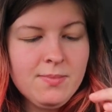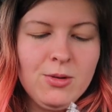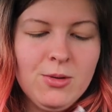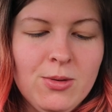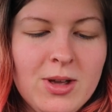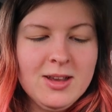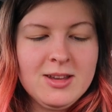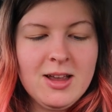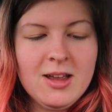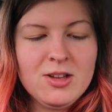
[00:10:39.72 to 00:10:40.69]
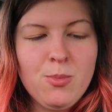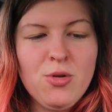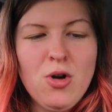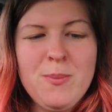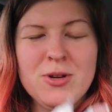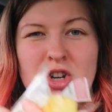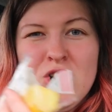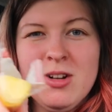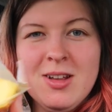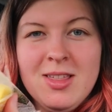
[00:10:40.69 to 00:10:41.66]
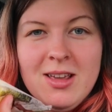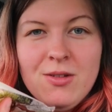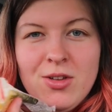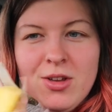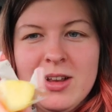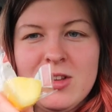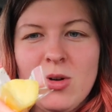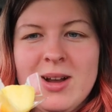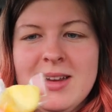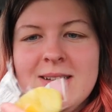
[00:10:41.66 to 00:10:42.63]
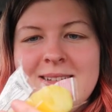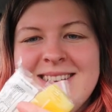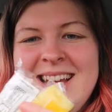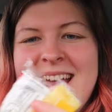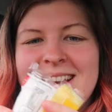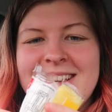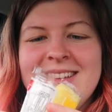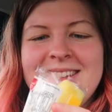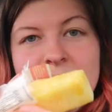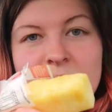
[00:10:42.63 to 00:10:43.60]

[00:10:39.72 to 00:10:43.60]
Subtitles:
Ooh, it's like, it's a proper chunk they give you. It's quite dense.